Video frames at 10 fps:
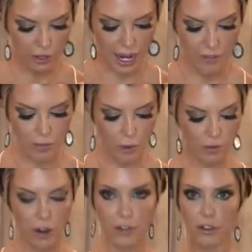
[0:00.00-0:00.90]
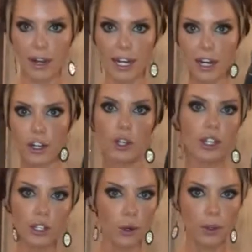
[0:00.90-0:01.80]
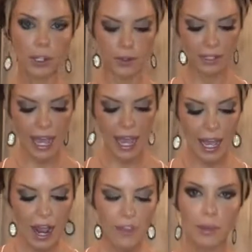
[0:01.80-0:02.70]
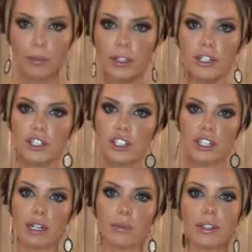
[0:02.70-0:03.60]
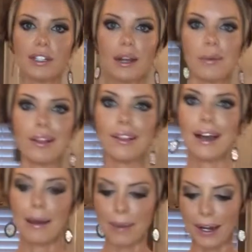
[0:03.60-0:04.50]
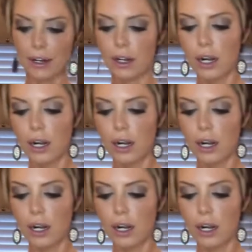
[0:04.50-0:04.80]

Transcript: I have a milk frother right here. You can totally use that. The blender is just gonna blend it up a lot better.